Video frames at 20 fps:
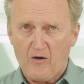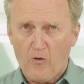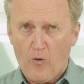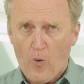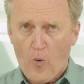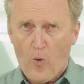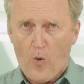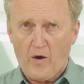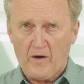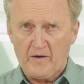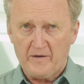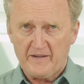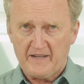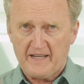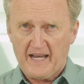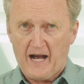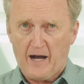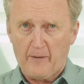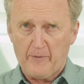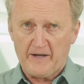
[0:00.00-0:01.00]
or
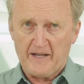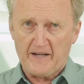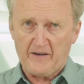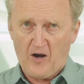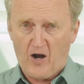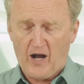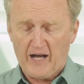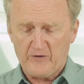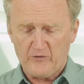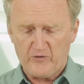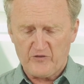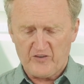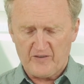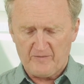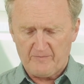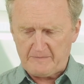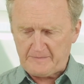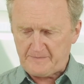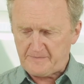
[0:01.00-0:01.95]
carbon and hydrogen.